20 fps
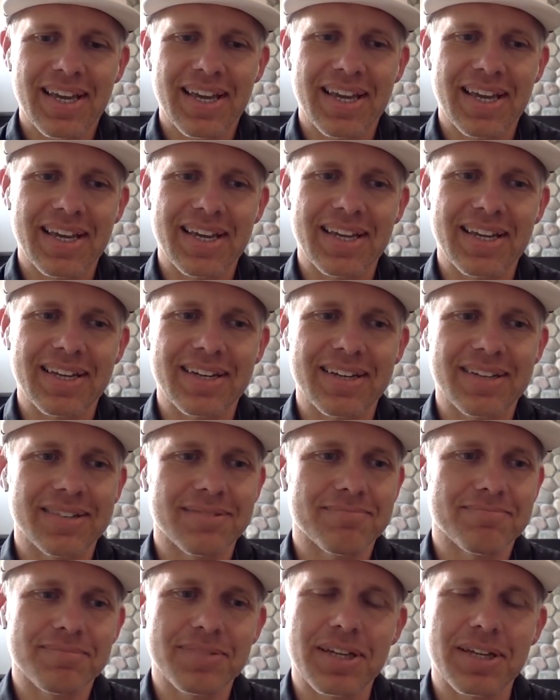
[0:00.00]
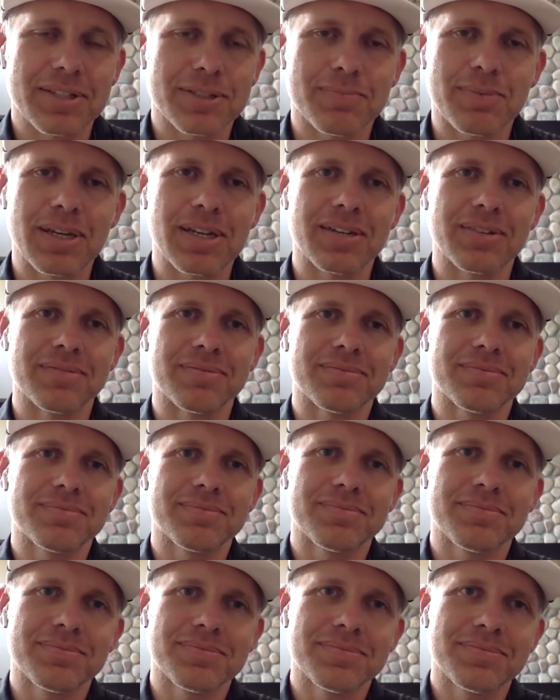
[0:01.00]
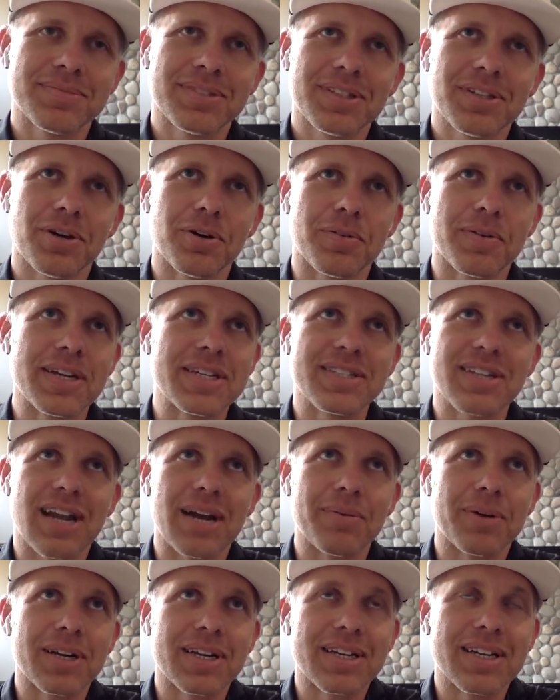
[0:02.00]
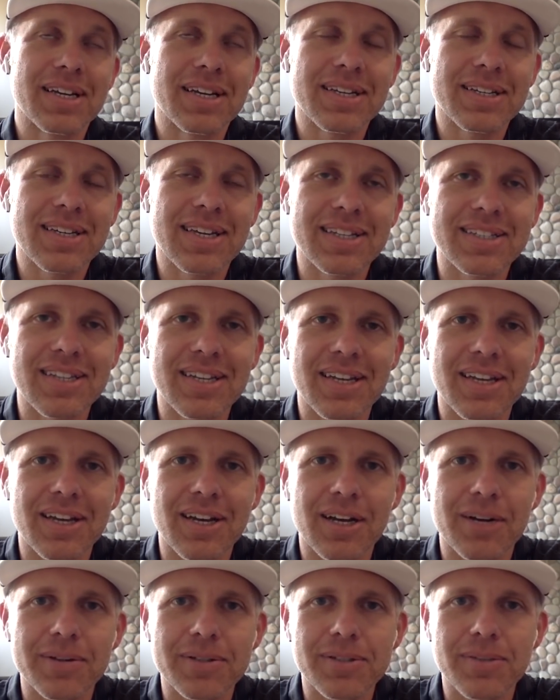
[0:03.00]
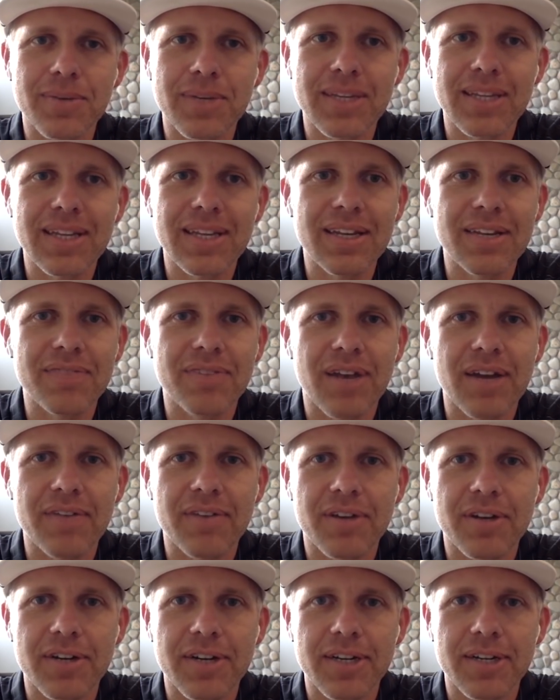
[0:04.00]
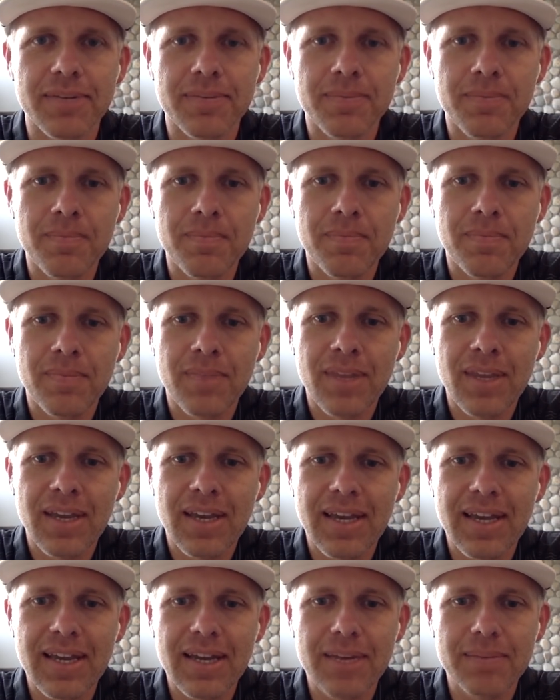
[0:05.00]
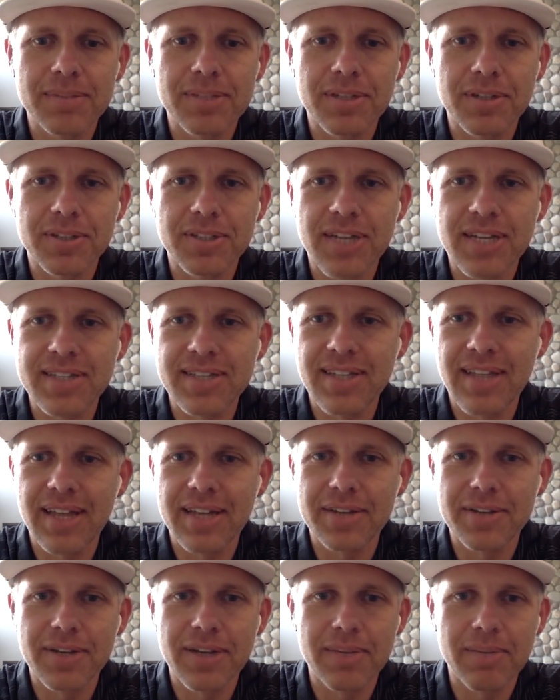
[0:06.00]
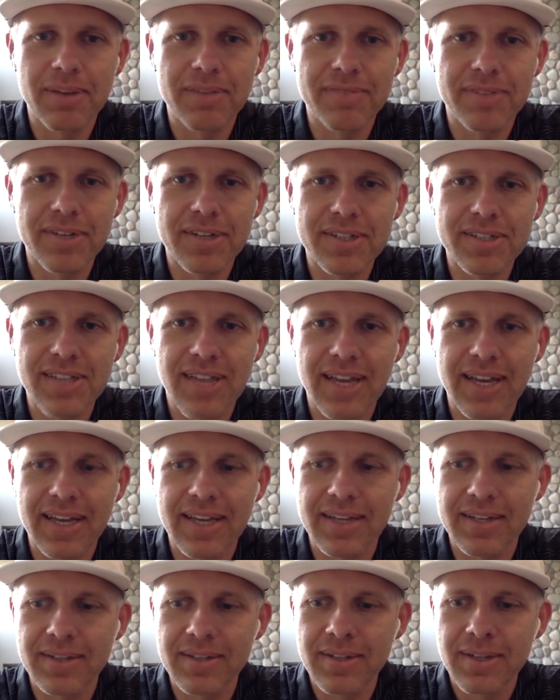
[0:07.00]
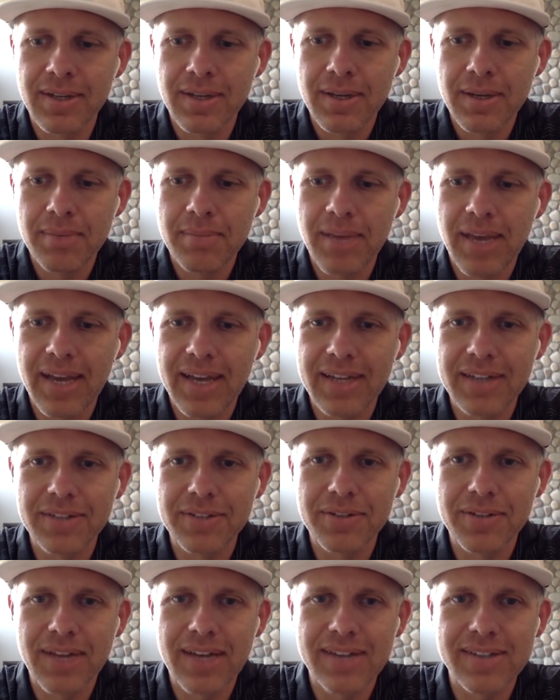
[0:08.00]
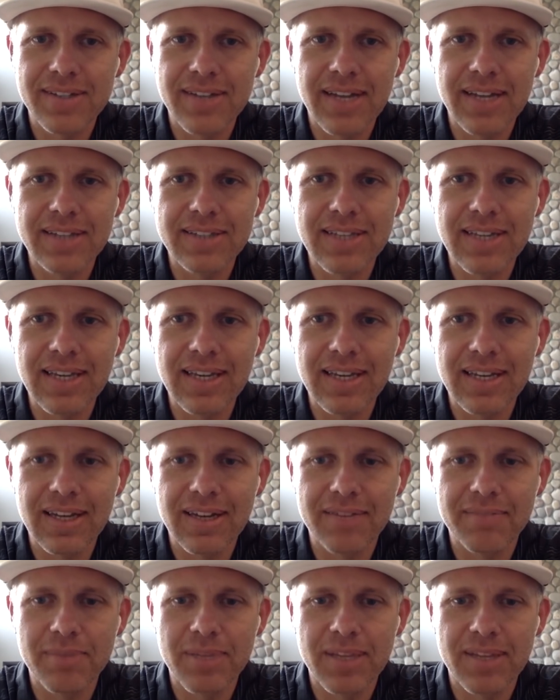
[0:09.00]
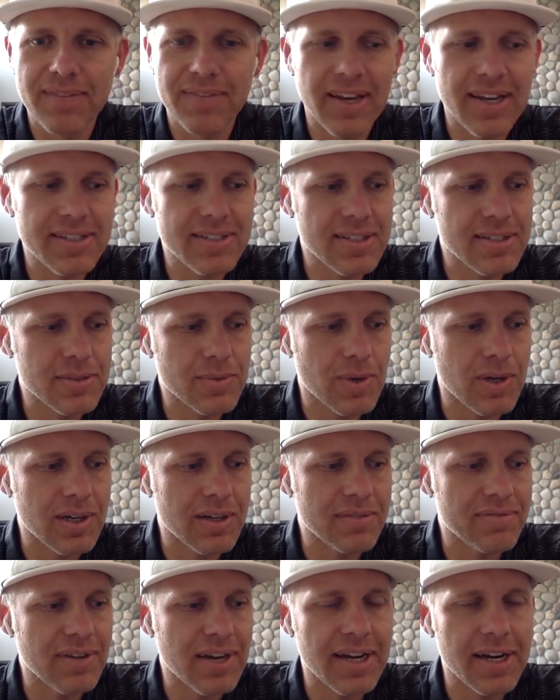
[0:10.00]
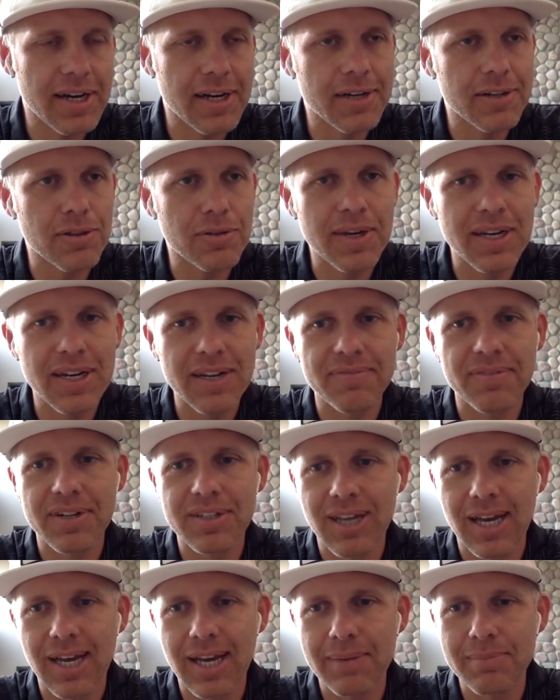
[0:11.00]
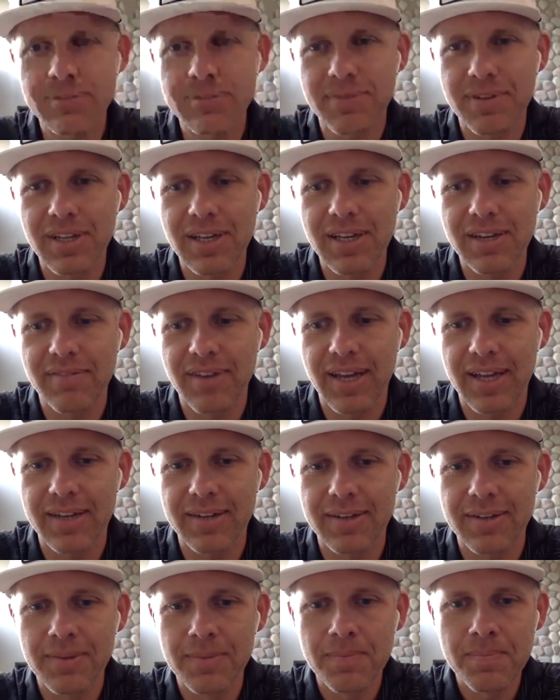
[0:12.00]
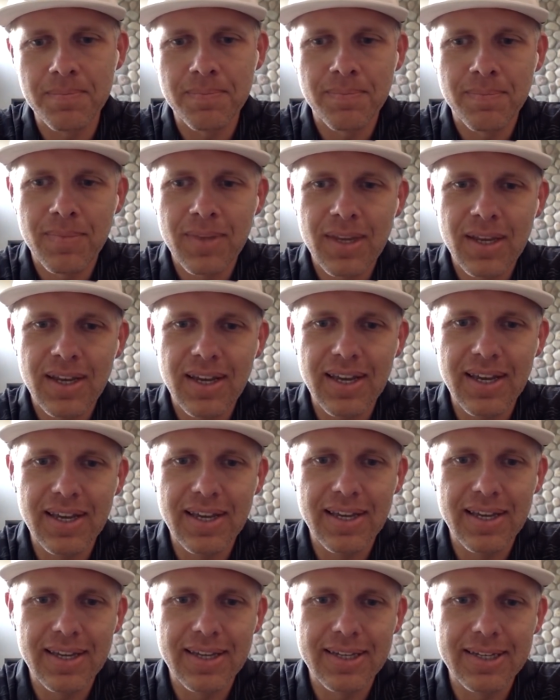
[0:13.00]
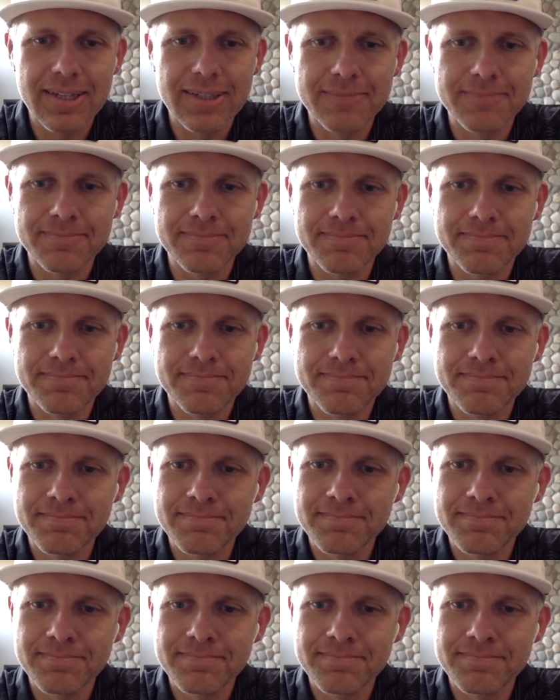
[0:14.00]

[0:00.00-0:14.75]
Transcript: And you know, it's been the whole reason I wanted to get to IndyCar was to win the Indy 500 and I'm still chasing that dream. I finished second back in 2018. I've been the fastest qualifier three different times for the event, and